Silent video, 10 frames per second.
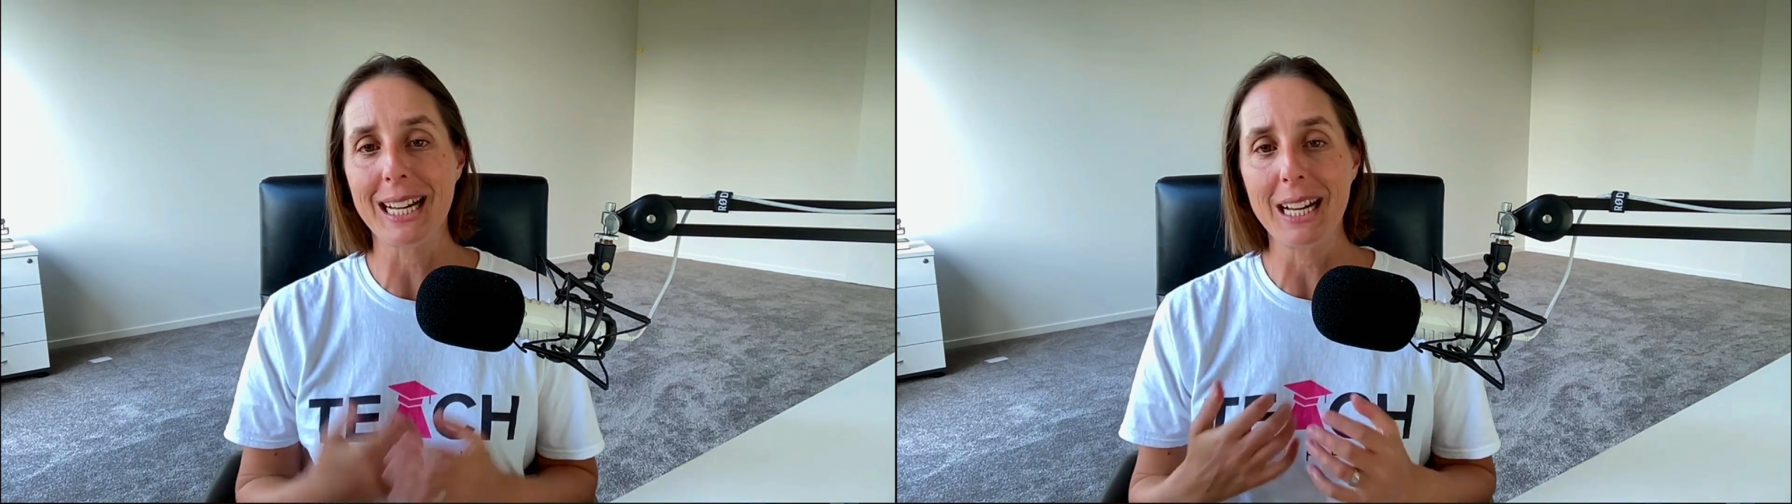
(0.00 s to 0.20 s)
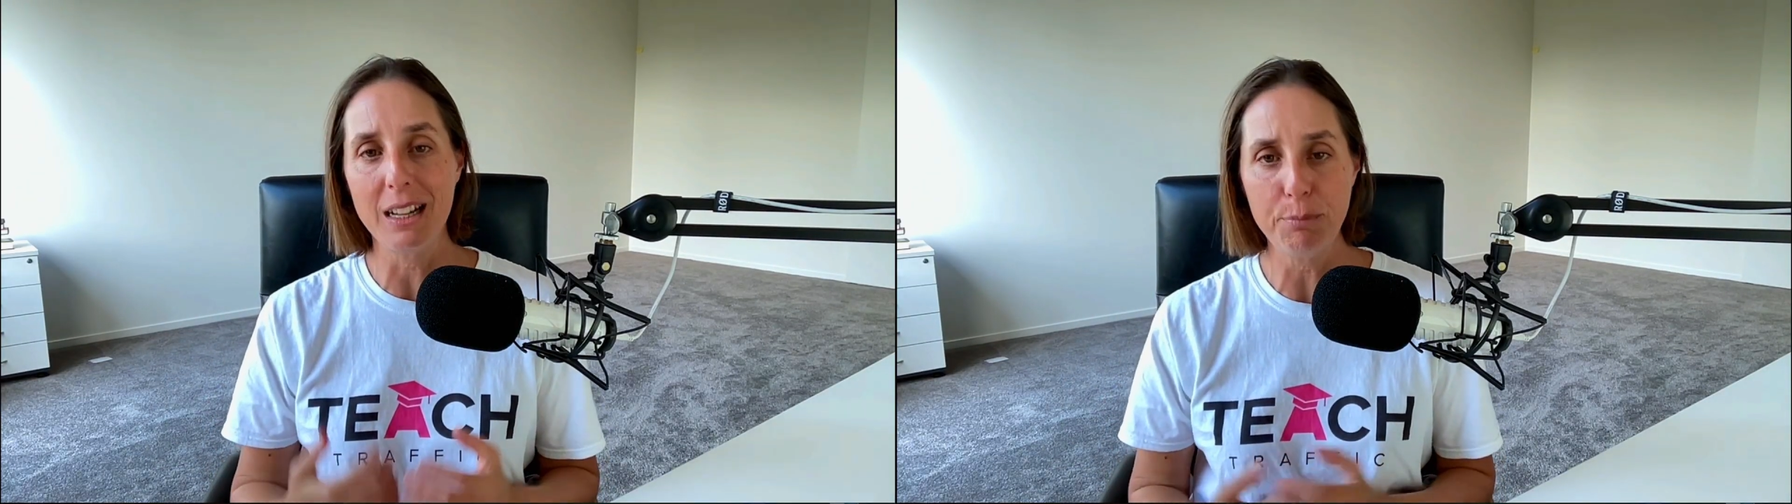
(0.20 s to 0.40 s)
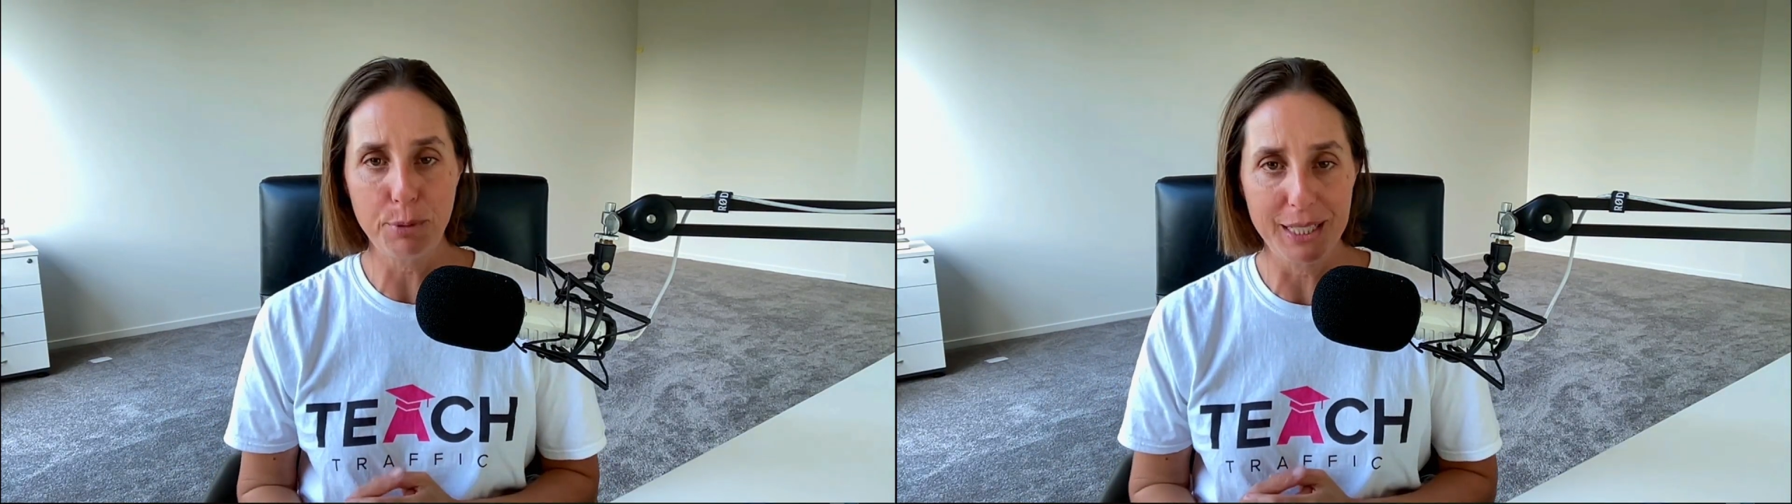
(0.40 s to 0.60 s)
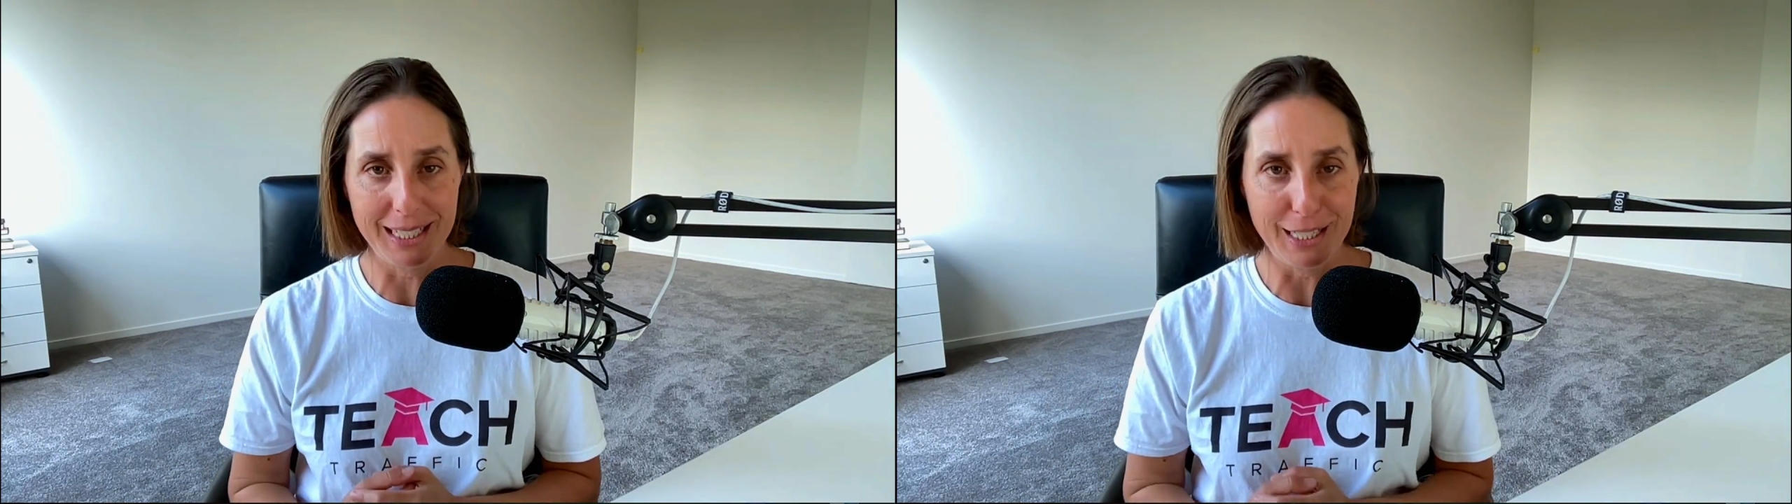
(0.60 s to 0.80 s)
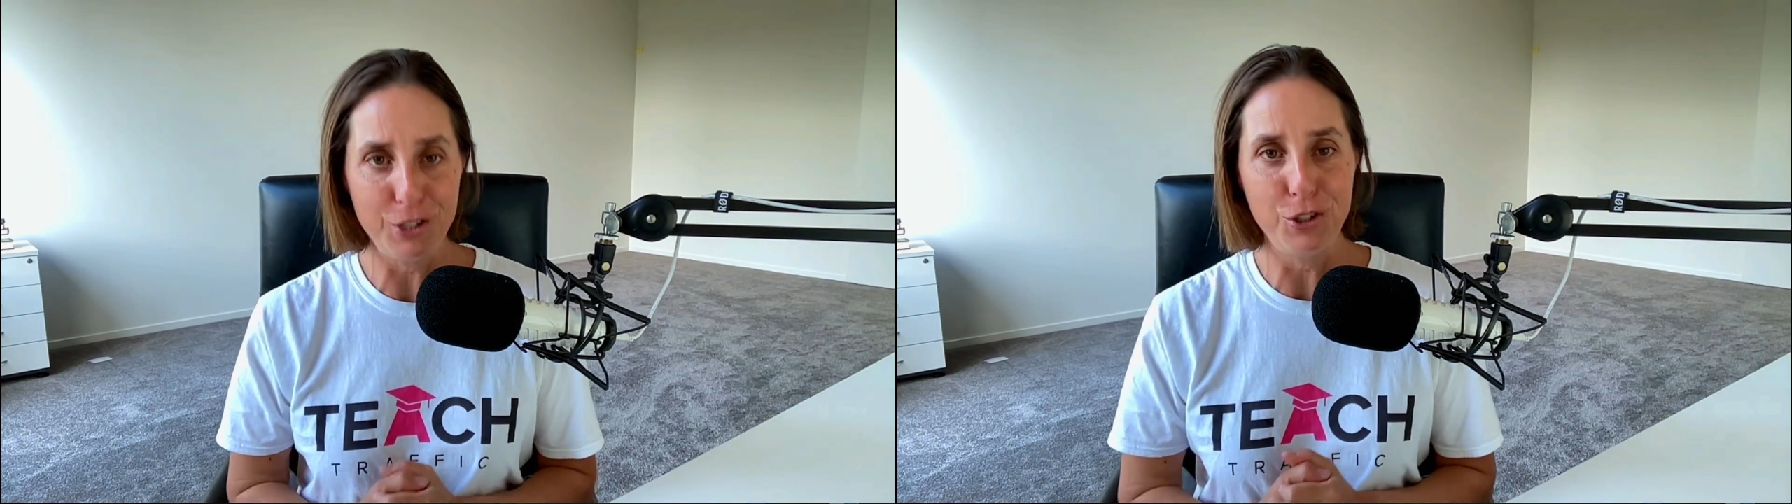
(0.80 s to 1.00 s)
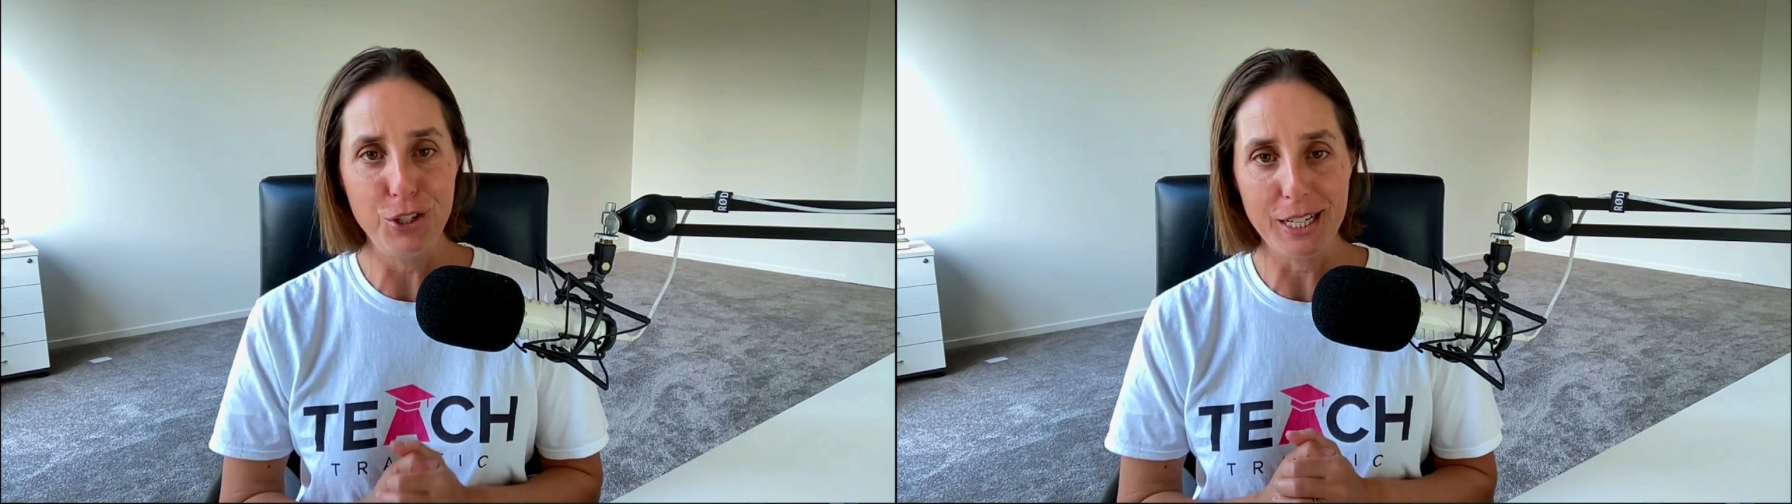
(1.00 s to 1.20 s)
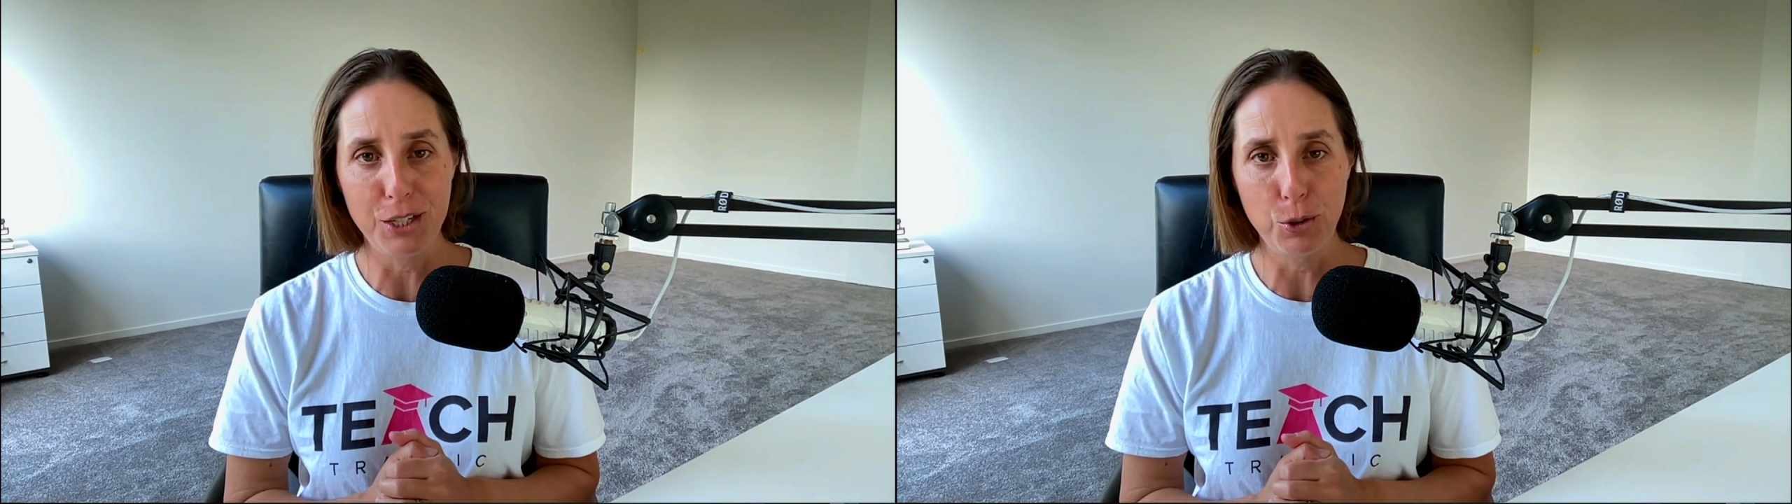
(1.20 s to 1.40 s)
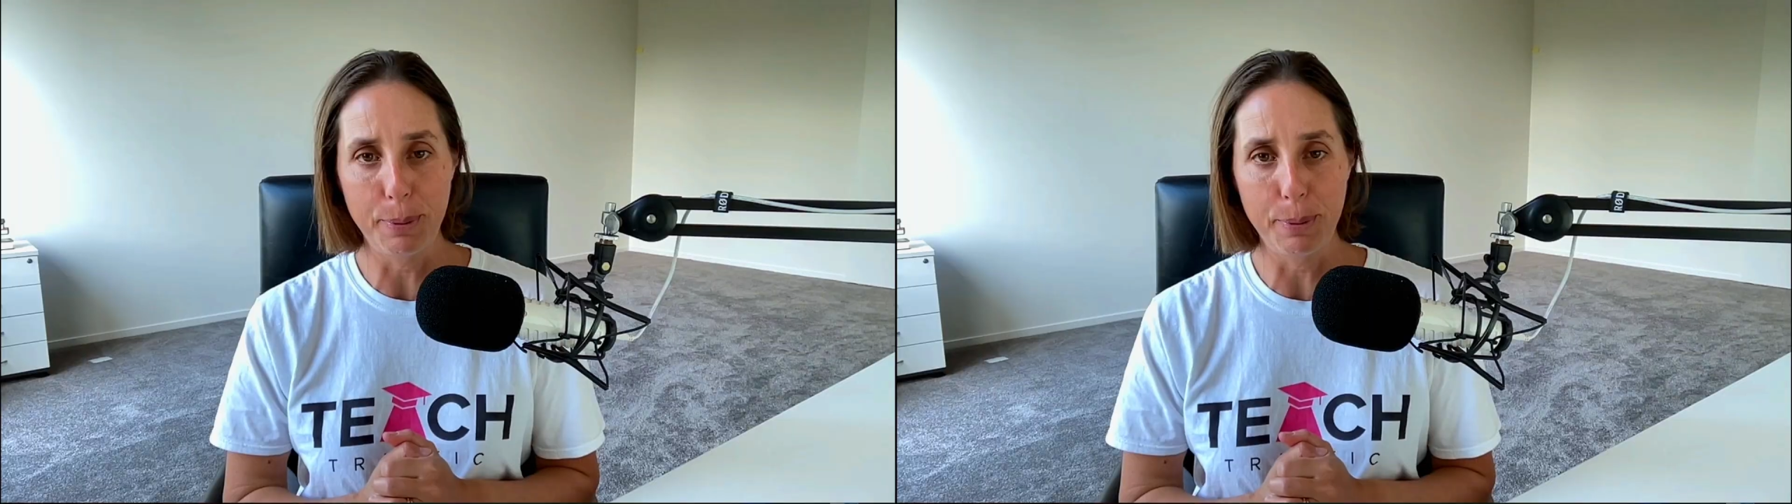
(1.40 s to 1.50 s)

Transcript: aren't bringing in new dental